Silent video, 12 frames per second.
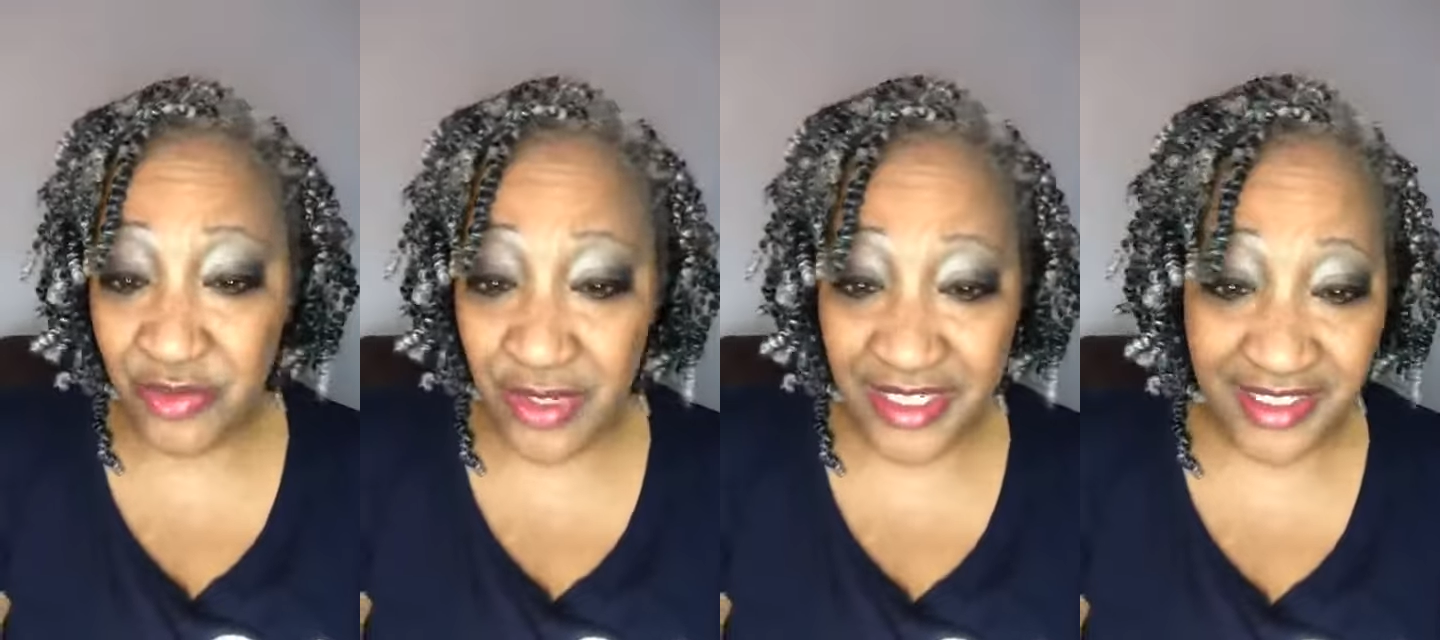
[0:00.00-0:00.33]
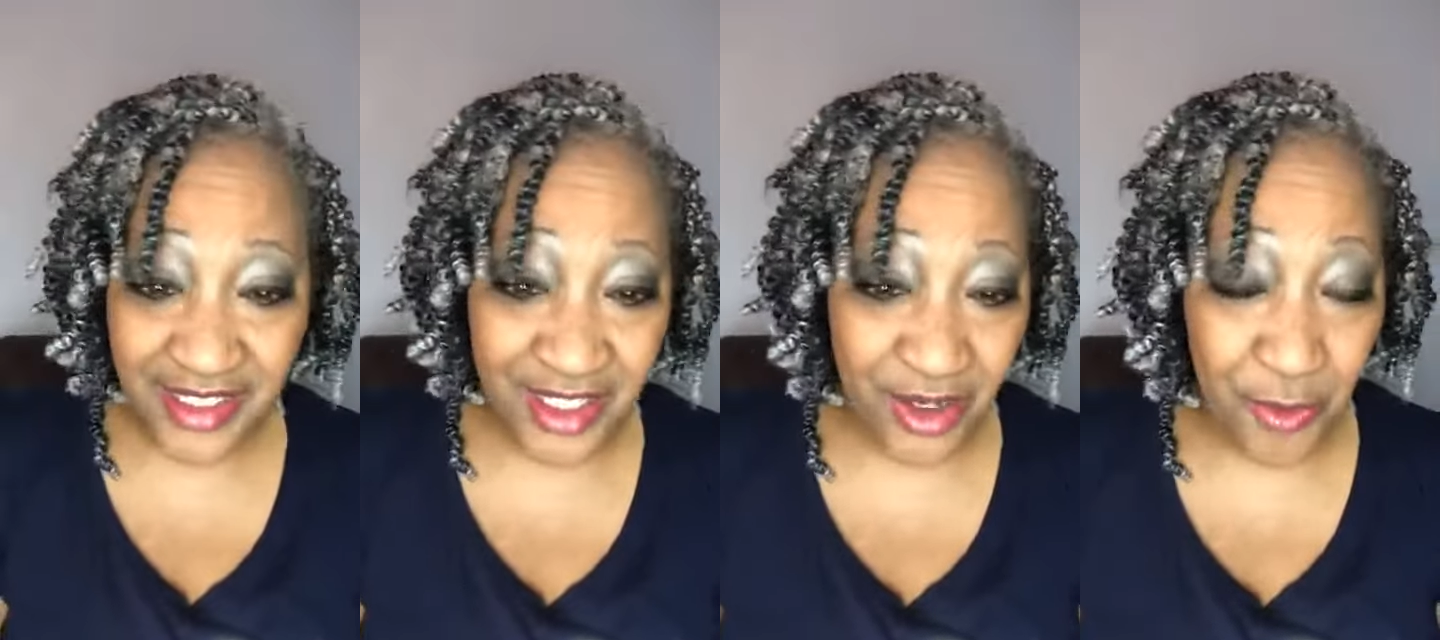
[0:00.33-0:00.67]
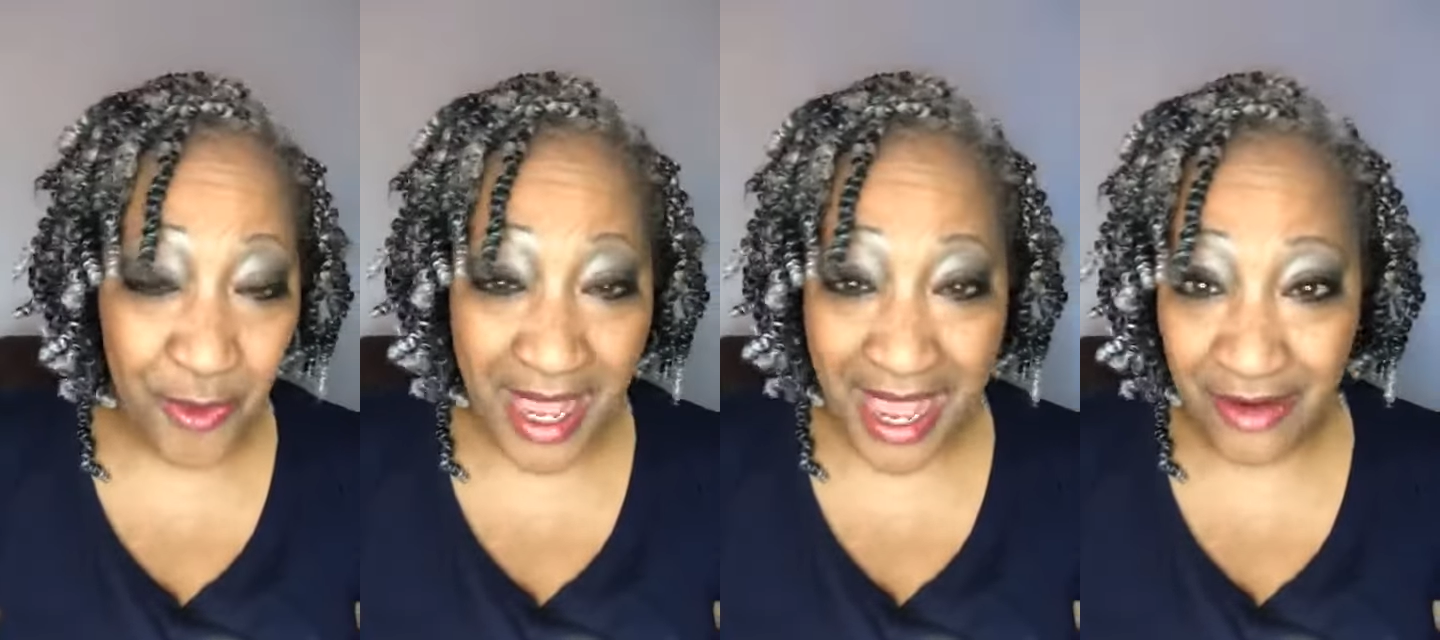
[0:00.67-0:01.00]
you're ready to
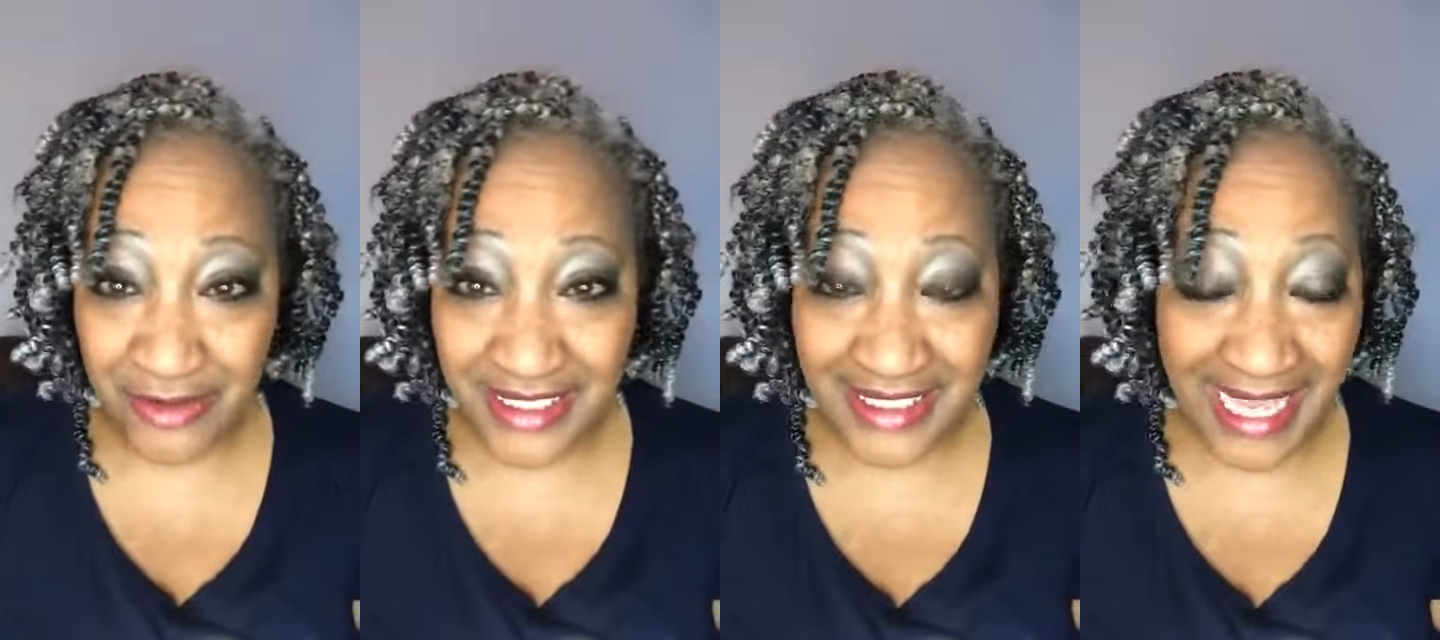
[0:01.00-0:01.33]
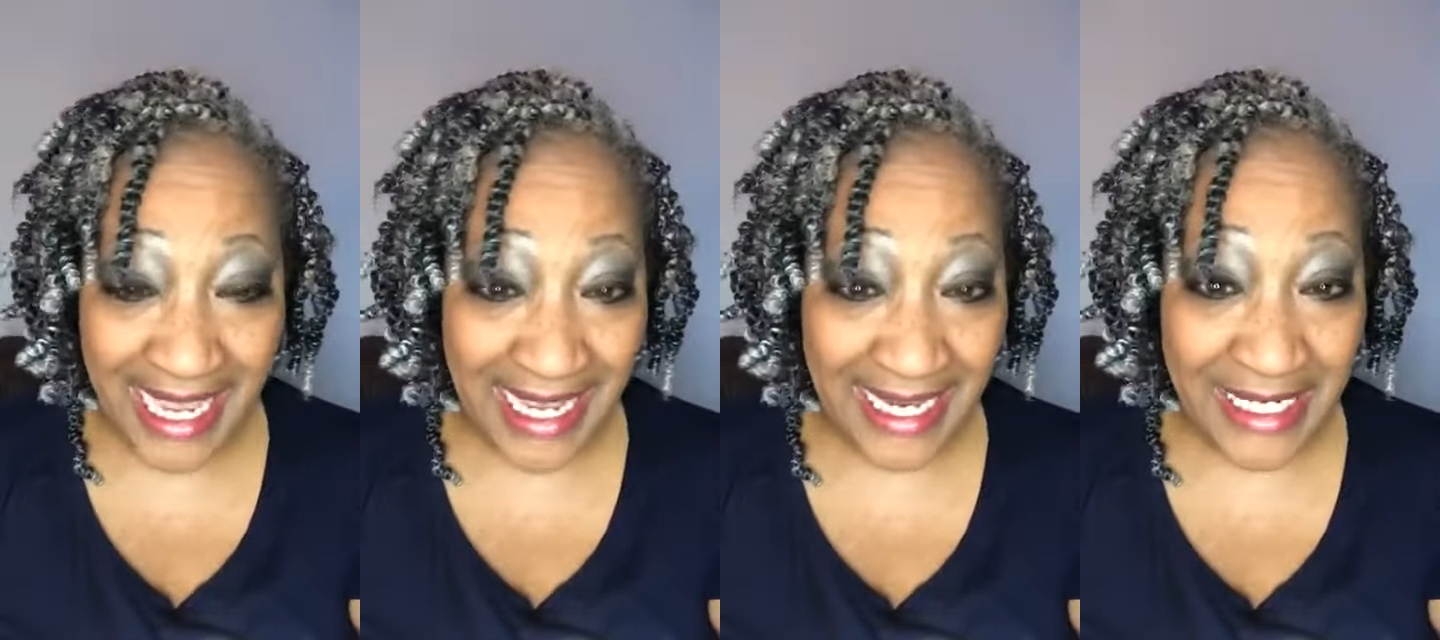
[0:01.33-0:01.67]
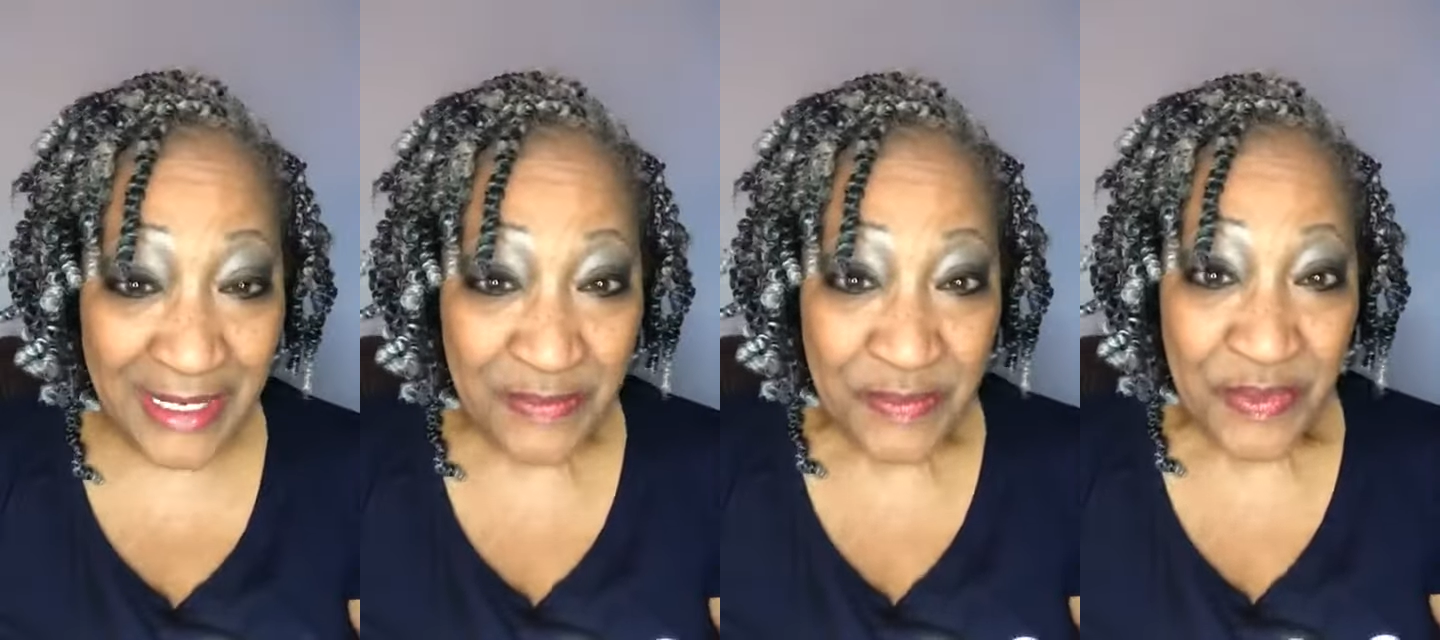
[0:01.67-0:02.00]
go outside.